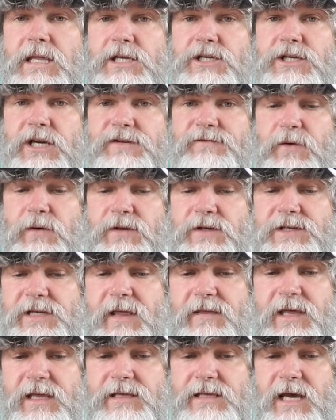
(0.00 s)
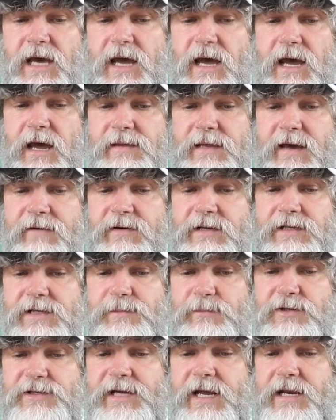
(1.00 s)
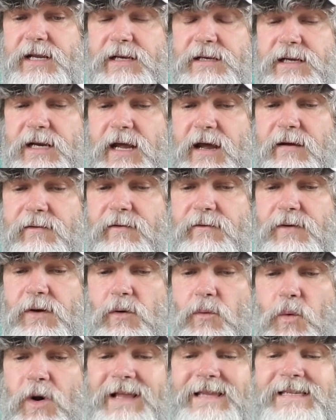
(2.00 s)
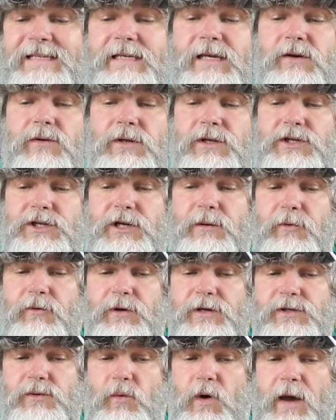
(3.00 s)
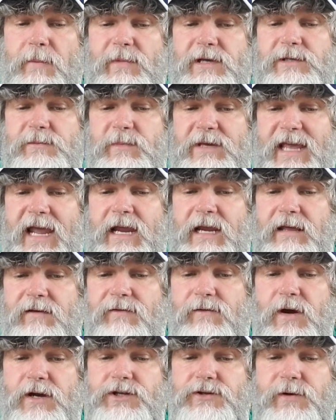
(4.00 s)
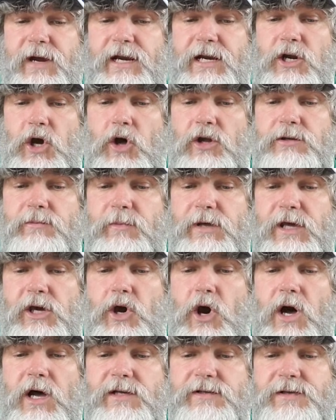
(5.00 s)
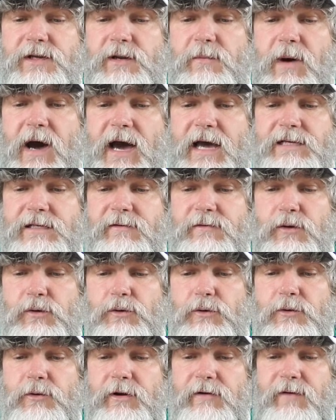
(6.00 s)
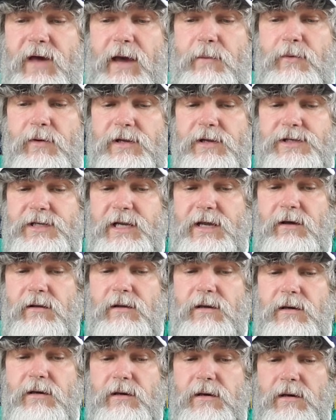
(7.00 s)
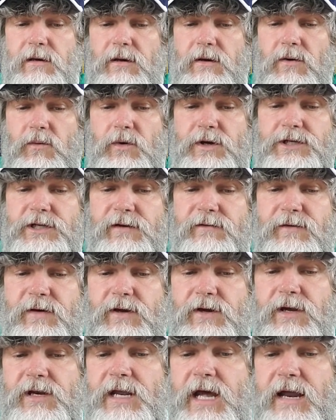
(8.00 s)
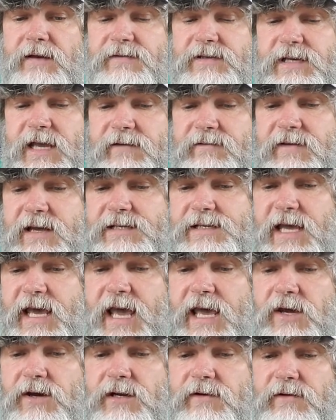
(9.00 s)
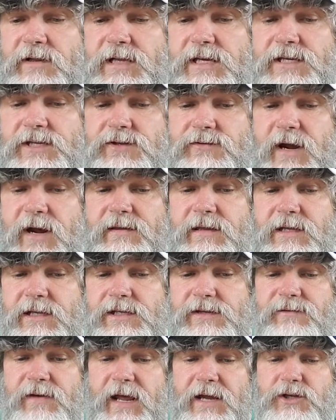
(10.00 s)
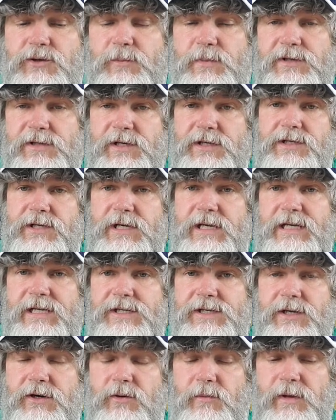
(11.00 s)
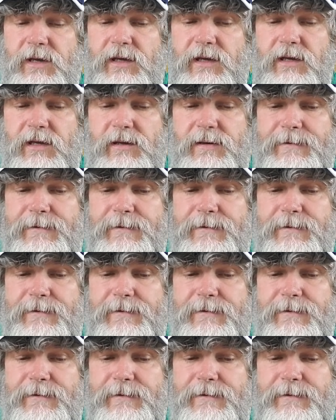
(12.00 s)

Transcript: The judge further said that the evidence presented did not reveal one single legitimate reason why Ms. Myeni frustrated and ultimately caused the demise of the lucrative Emirates deal, which, if it could not have saved SAA, could have at least strengthened its financial position considerably.